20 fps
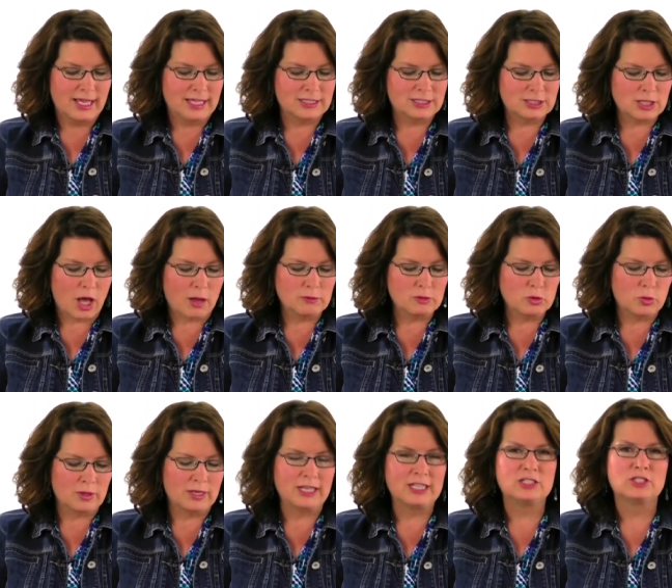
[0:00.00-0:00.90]
In Psalm
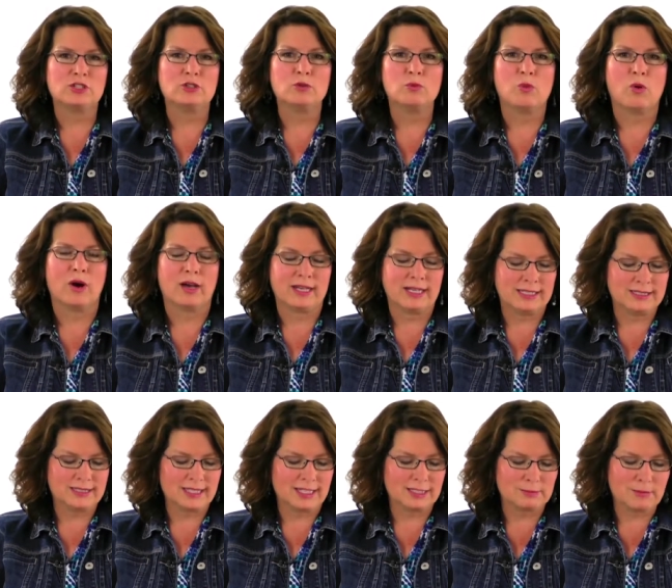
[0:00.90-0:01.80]
22:1, he
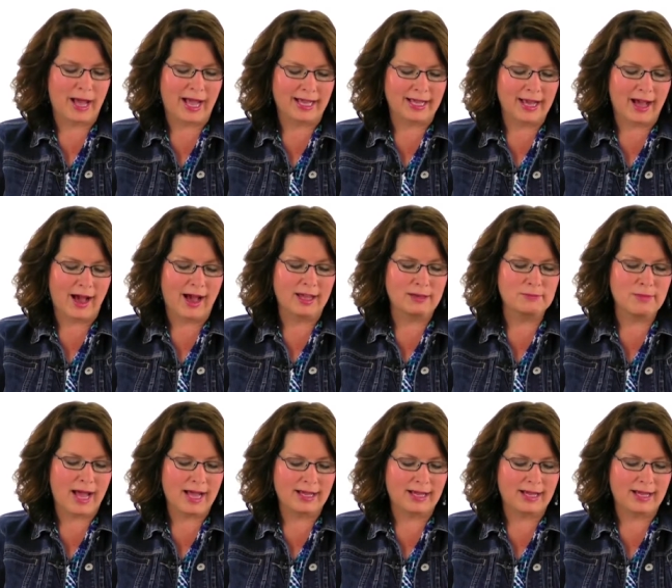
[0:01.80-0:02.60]
says, my God,